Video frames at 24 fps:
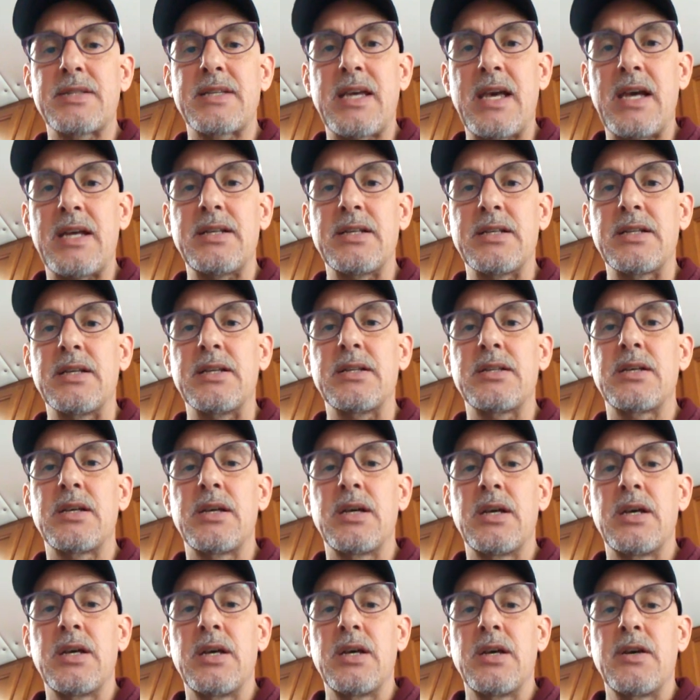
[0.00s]
candidate
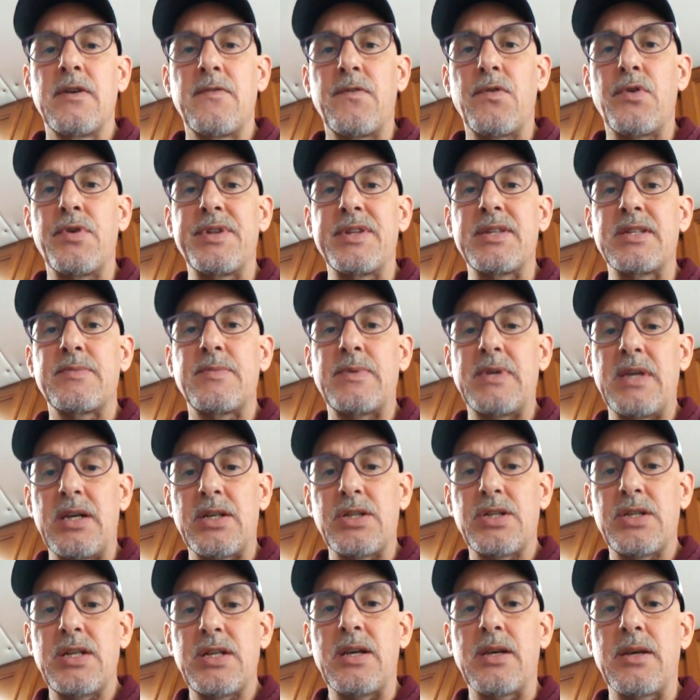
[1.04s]
for this
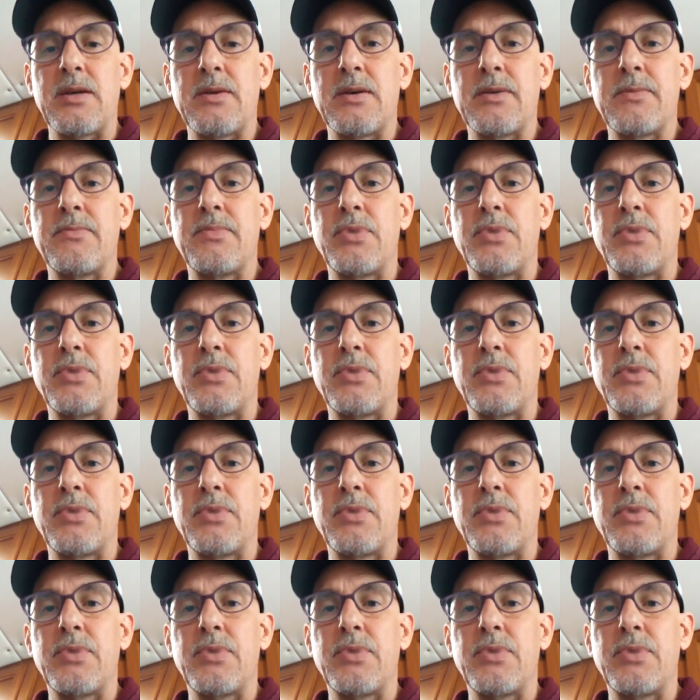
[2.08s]
PhD,